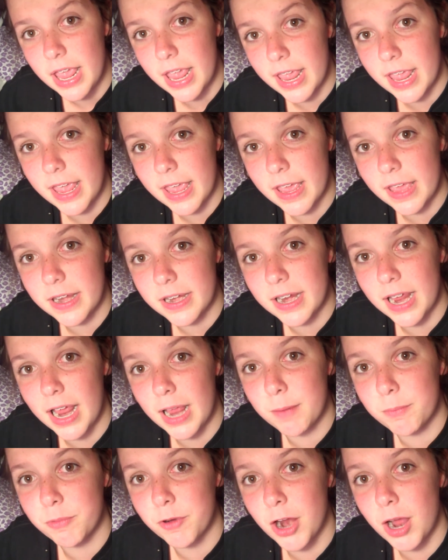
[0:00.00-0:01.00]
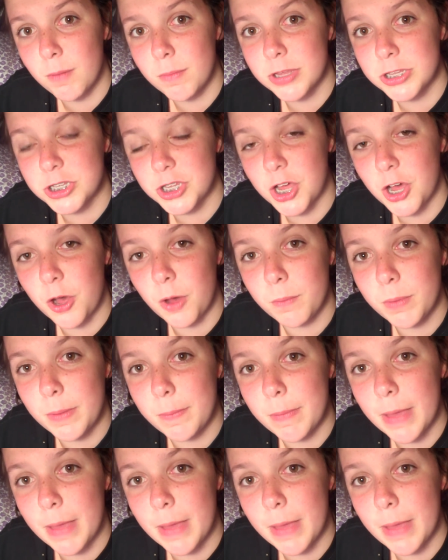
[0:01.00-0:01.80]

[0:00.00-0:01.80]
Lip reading: and I promise I'll be